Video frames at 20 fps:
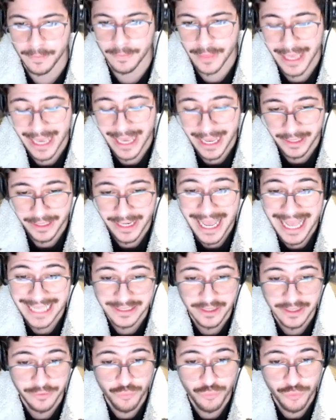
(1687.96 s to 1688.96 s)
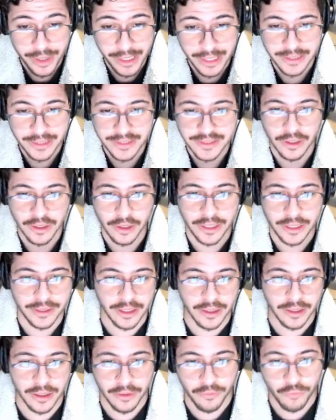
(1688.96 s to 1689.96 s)
And it has a really
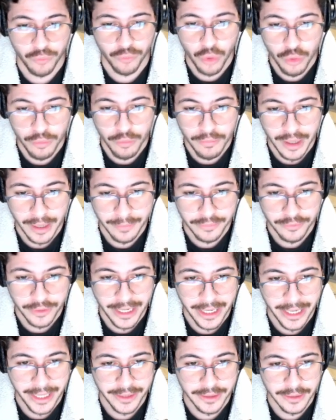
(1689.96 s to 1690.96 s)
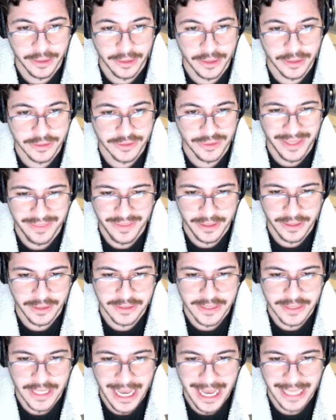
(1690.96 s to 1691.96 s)
solid roadmap, right? So I think
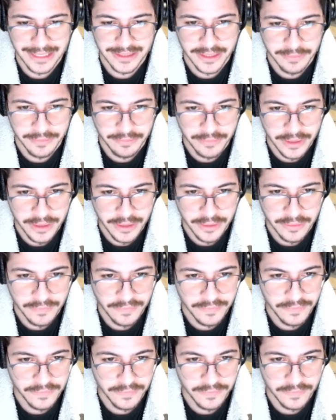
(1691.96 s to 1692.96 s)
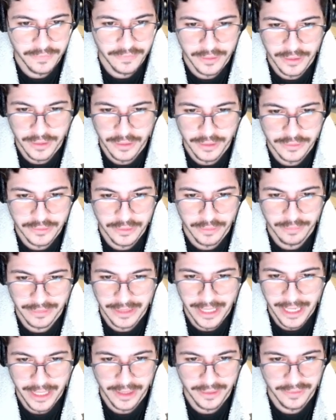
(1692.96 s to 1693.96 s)
it's asking me to
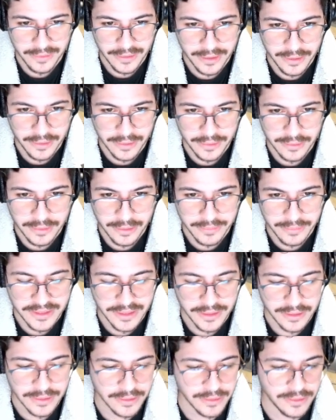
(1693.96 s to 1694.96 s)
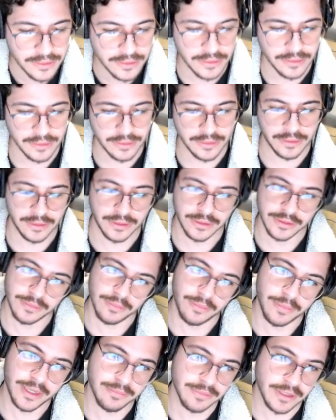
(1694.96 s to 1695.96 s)
update, I think. Let me see.
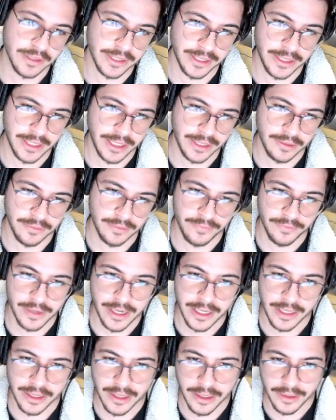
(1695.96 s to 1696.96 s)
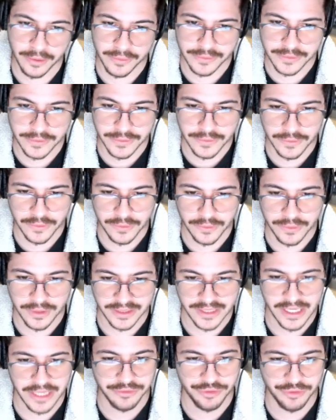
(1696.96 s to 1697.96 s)
But I'm gonna get right now to the
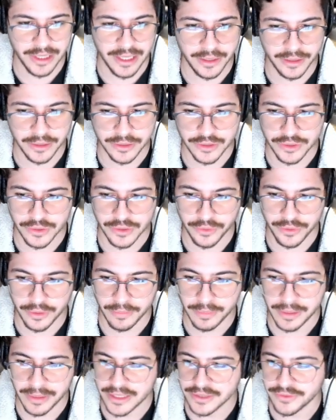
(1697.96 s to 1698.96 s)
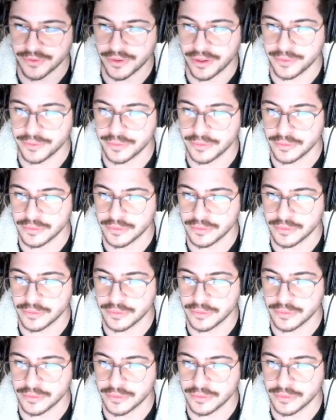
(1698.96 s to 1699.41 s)
Decentraland and show you the place around.